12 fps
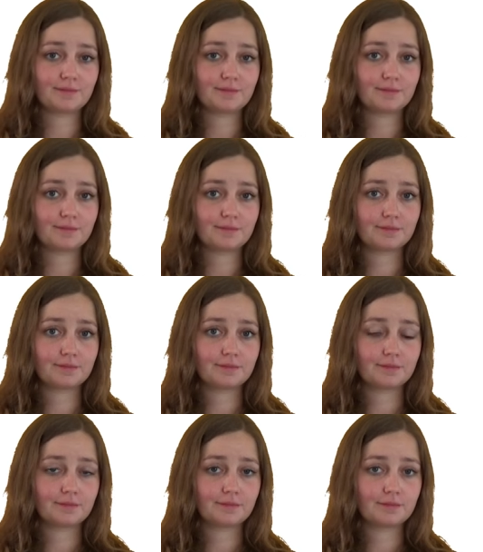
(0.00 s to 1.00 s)

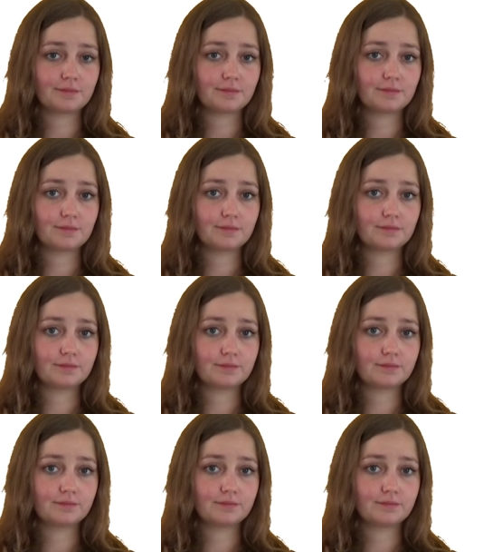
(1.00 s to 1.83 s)
No one is speaking in this clip.